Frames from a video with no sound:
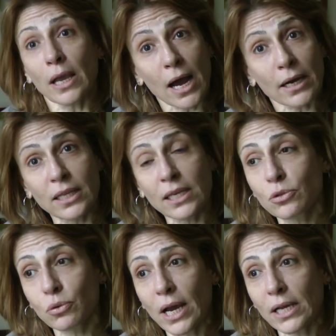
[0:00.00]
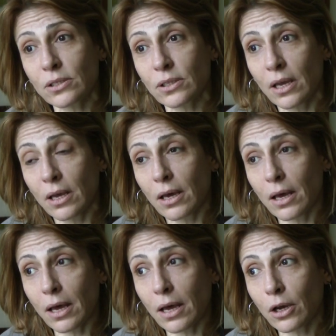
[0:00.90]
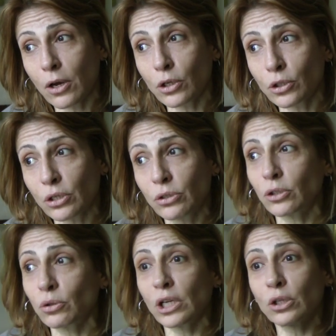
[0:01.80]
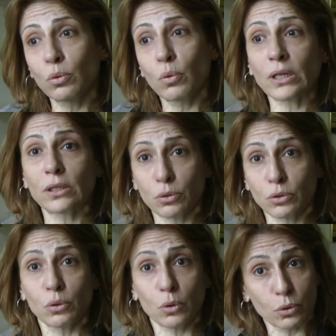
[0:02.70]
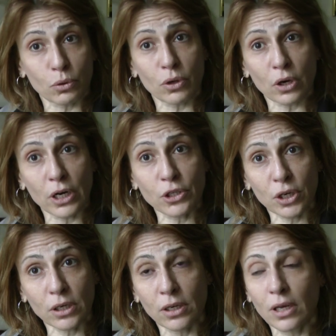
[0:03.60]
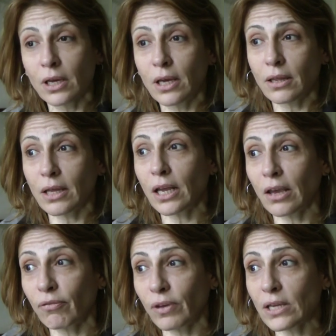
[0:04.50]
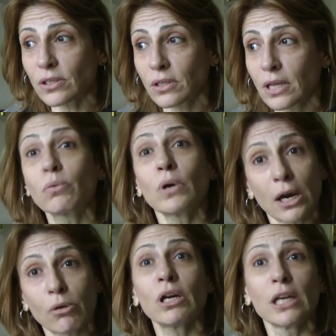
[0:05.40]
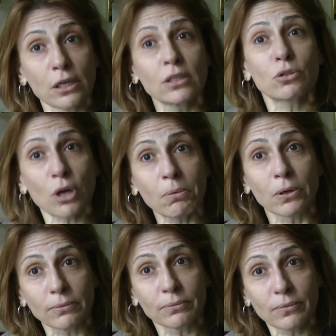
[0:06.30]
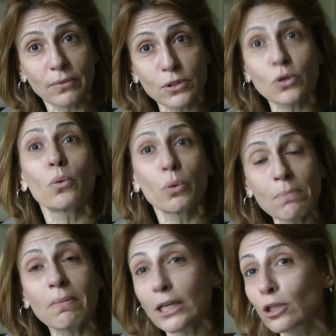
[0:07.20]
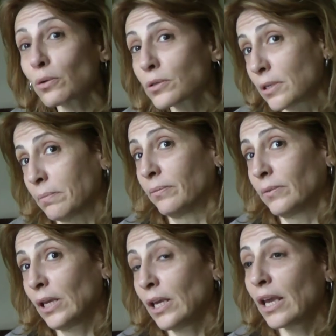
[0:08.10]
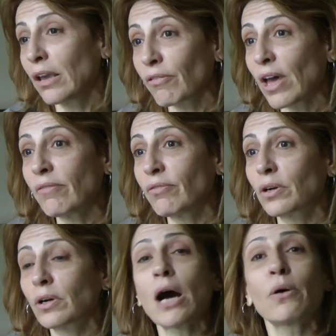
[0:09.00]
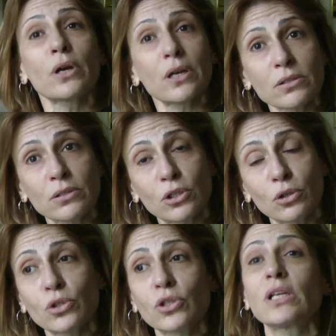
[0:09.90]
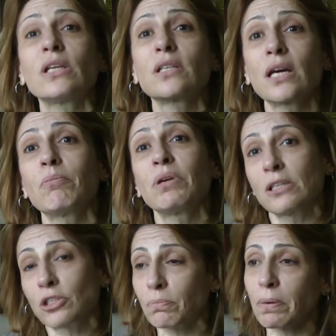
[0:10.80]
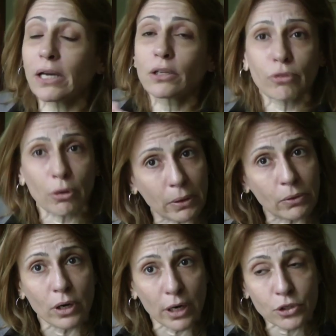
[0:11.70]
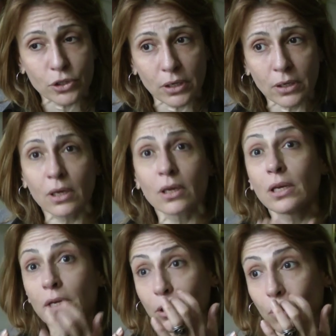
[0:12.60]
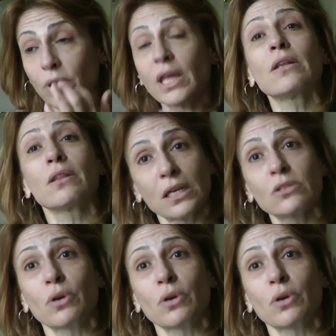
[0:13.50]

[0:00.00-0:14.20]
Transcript: Are these rights contradictory to what to the religion? Then if yes, then we are really in trouble. So we might lose them. If ever our constitution is going to be inspired from our religion, so then these